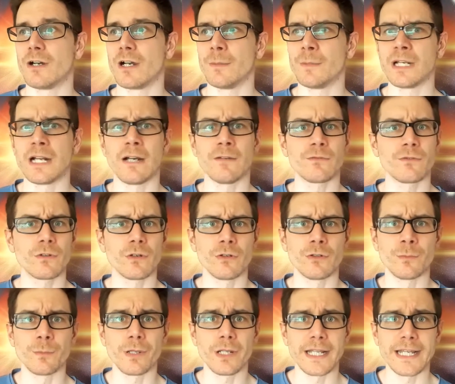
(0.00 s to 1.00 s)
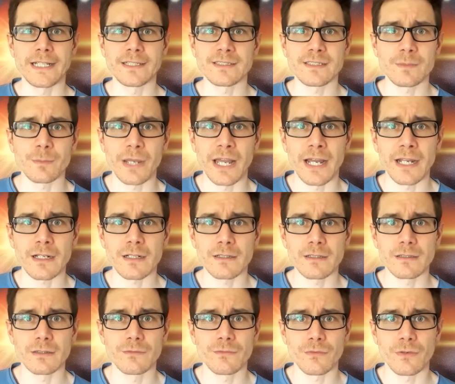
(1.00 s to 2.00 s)
mean, I've grown plants back
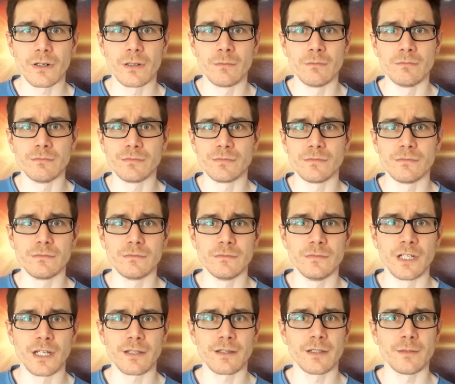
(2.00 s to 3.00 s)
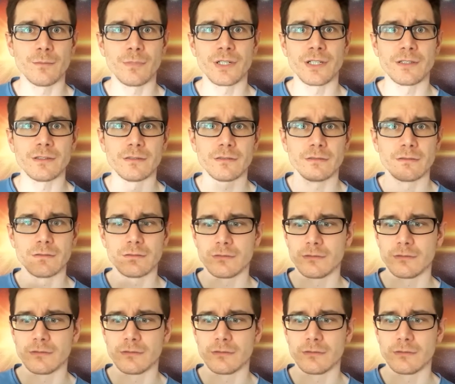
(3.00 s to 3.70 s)
from nothing but